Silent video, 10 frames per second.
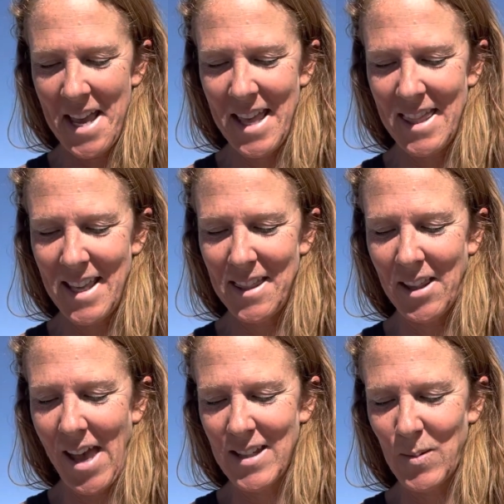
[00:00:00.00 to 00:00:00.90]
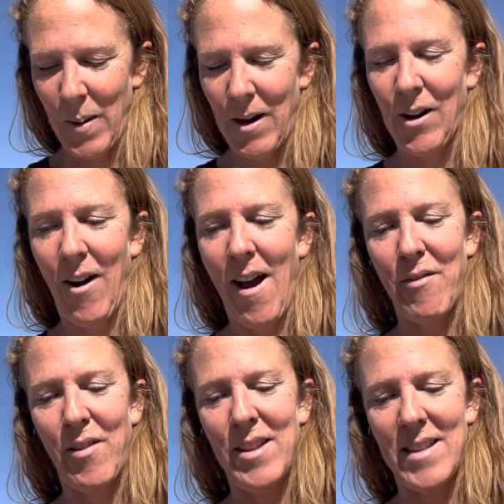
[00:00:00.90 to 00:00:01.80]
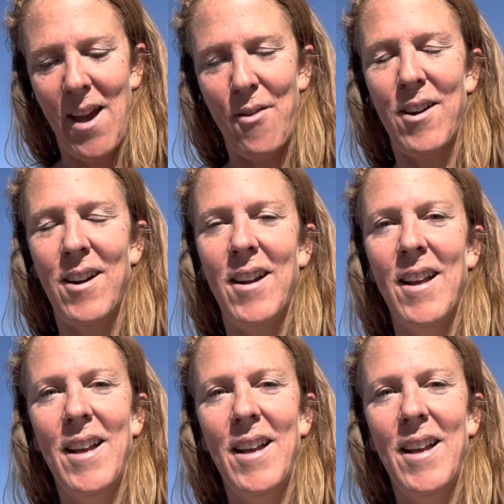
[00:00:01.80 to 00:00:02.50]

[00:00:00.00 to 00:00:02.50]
And then the last paragraph is our